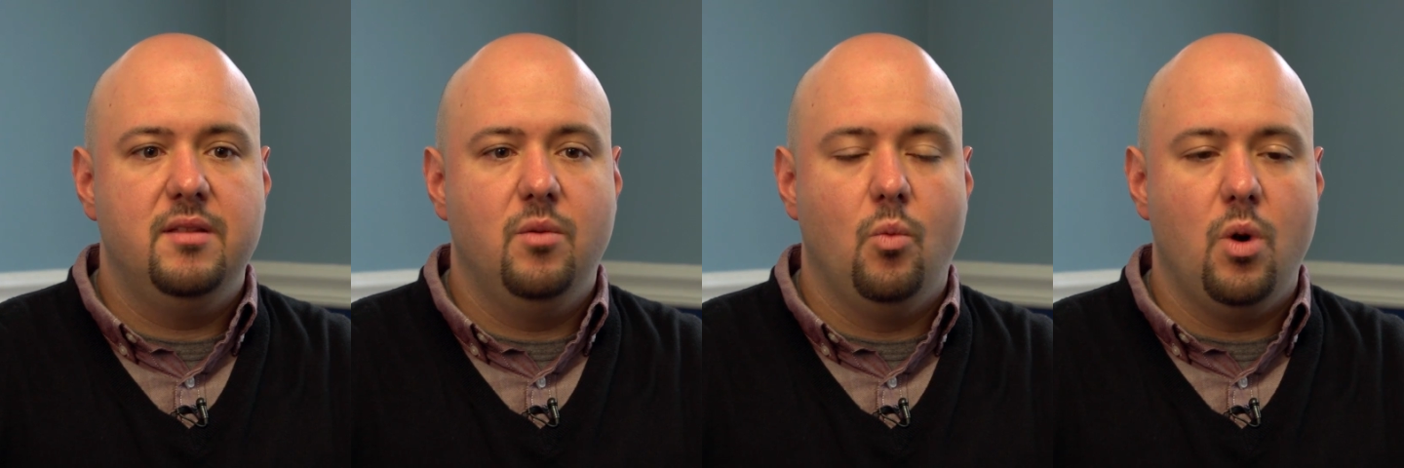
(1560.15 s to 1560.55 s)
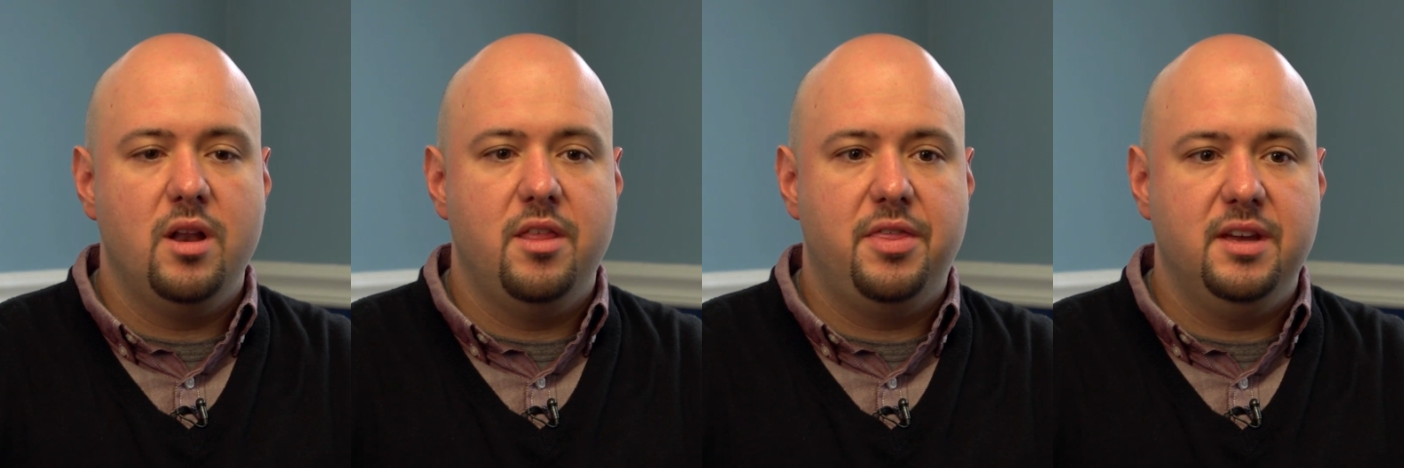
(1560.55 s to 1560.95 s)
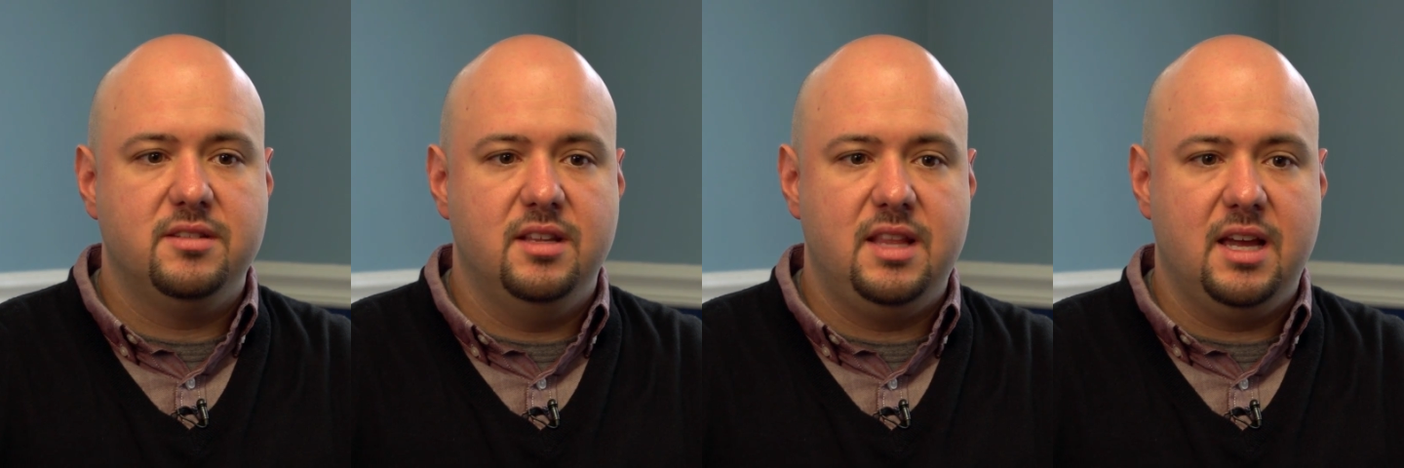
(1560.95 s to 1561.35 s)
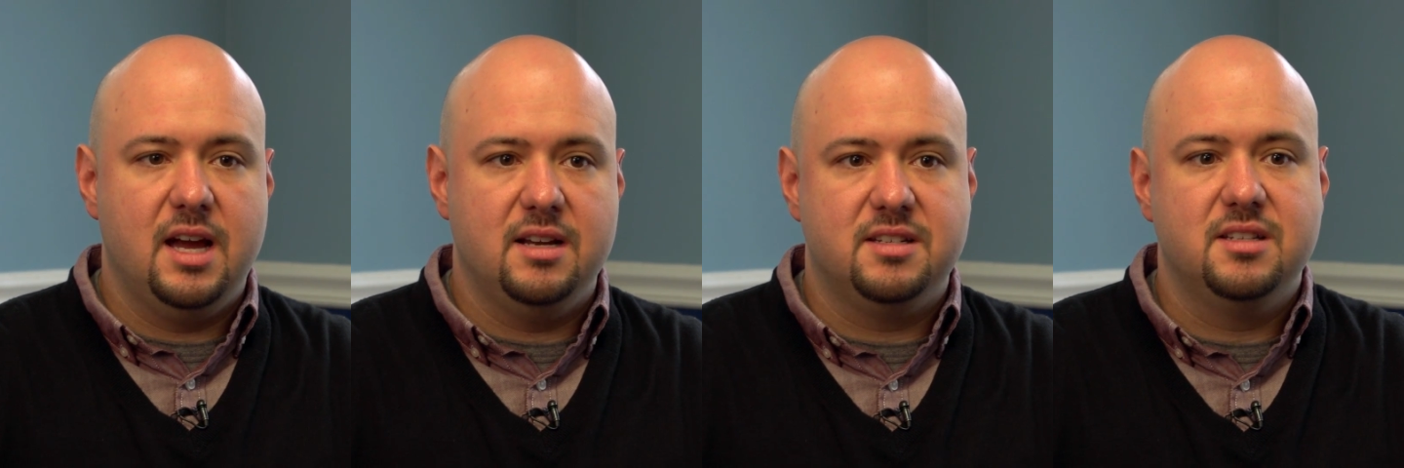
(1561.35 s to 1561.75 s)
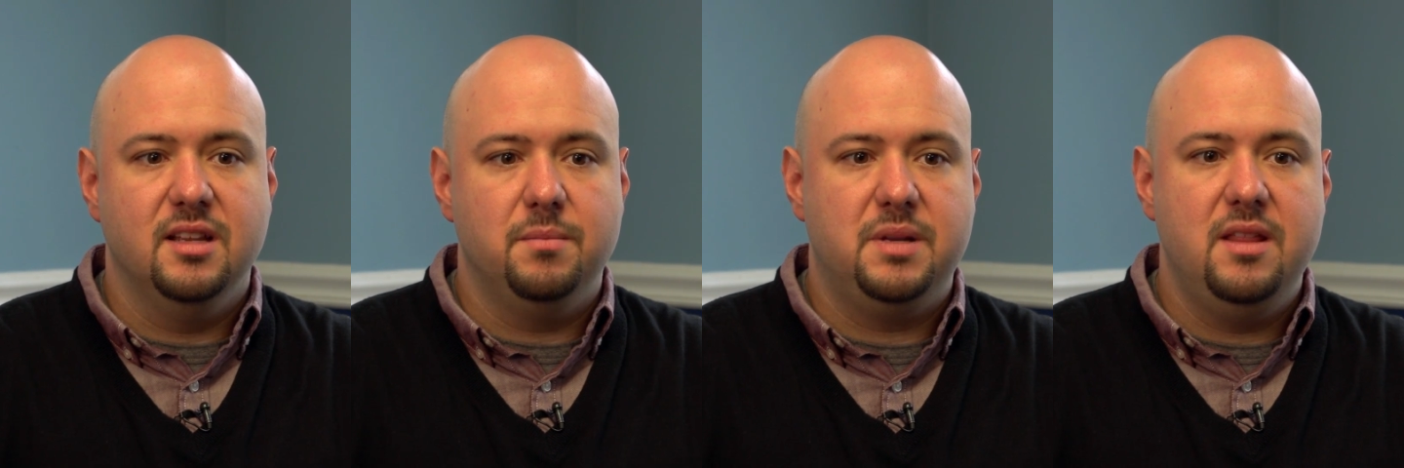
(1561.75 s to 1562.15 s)
one of the things that they kind of
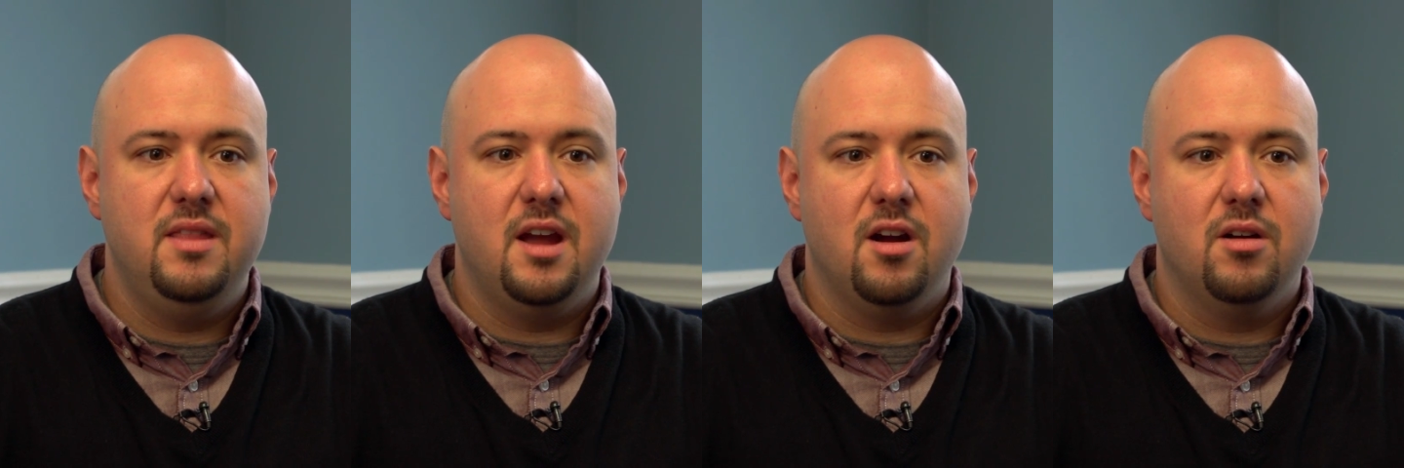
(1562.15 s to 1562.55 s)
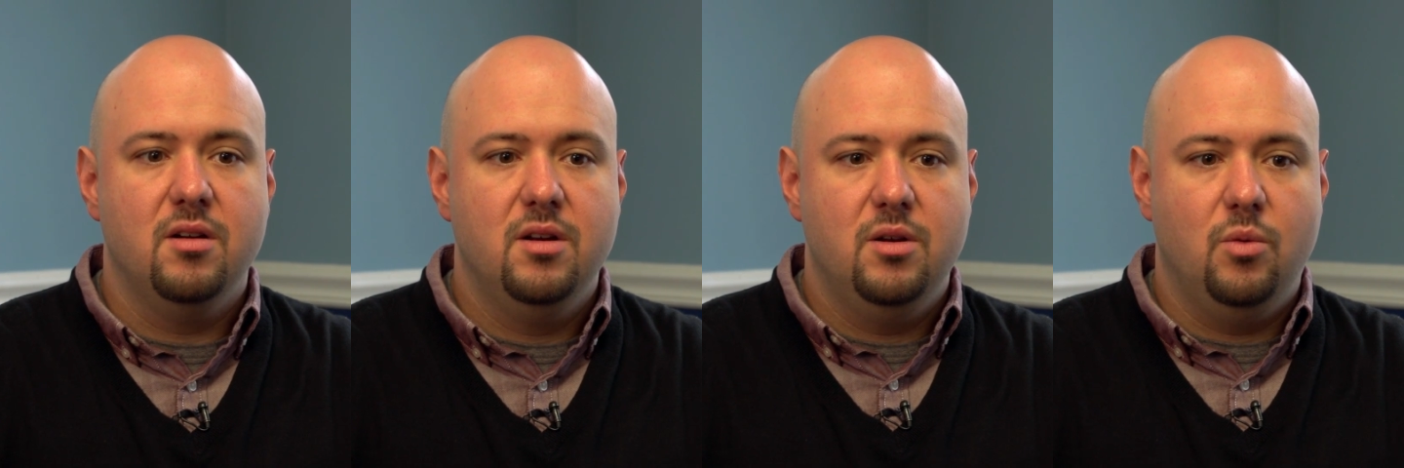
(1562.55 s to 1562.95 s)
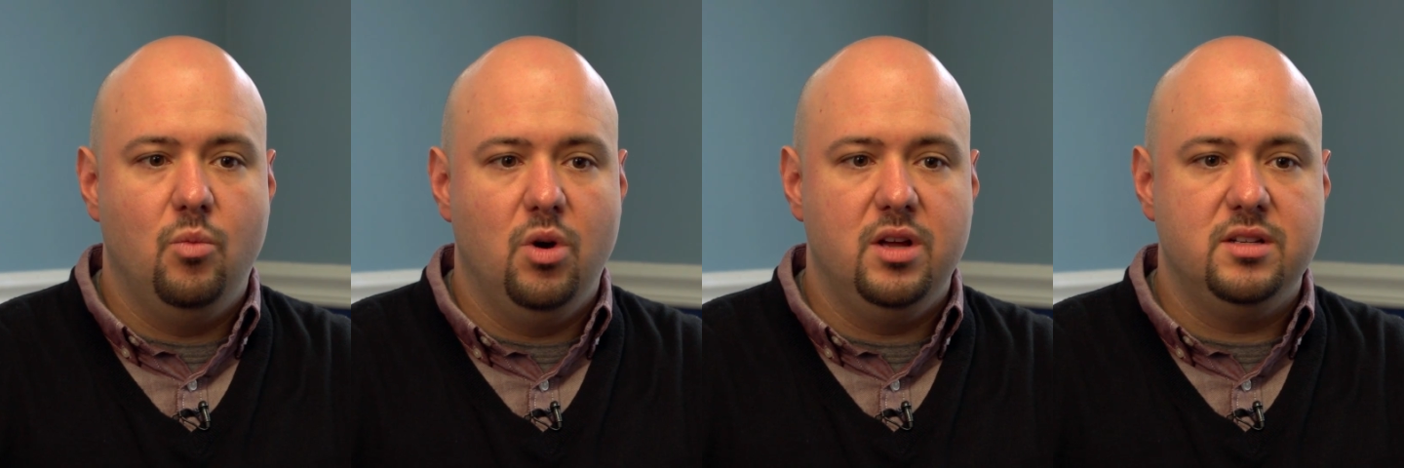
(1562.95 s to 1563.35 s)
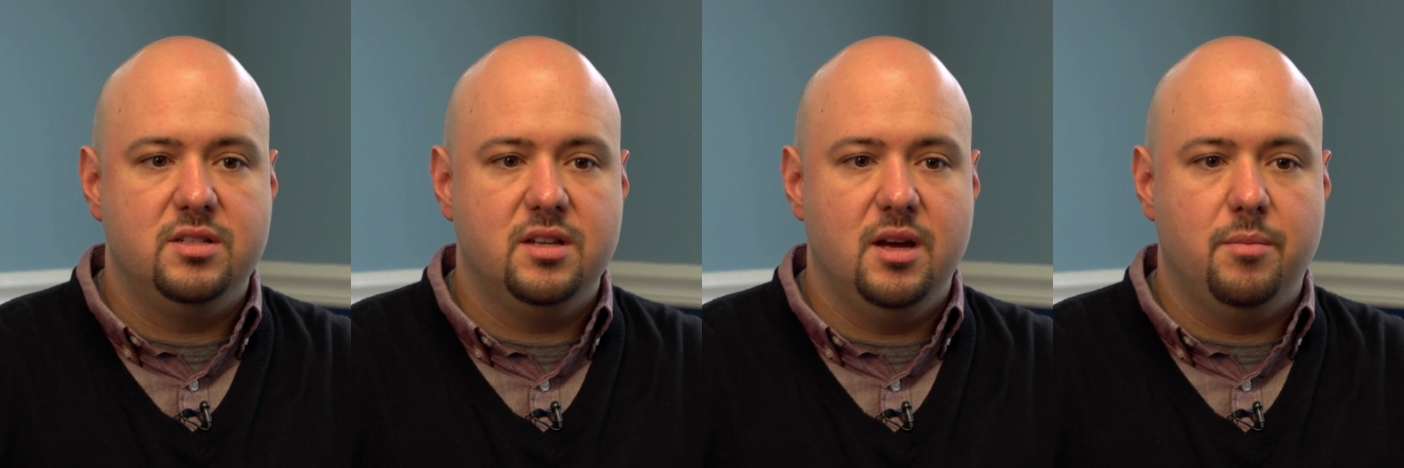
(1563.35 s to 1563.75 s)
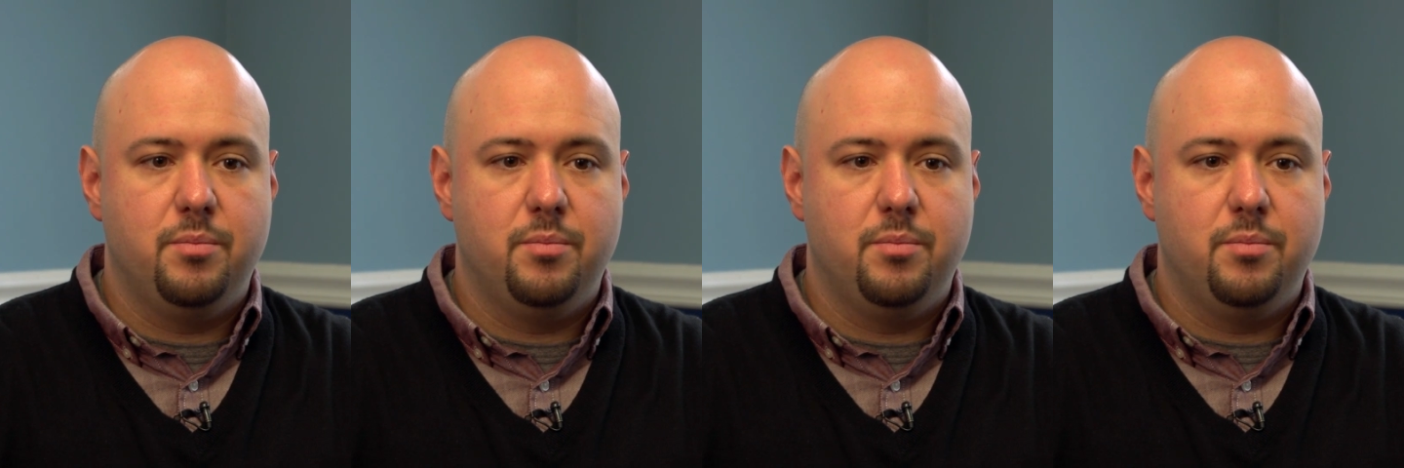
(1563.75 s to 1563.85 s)
slipped in there was a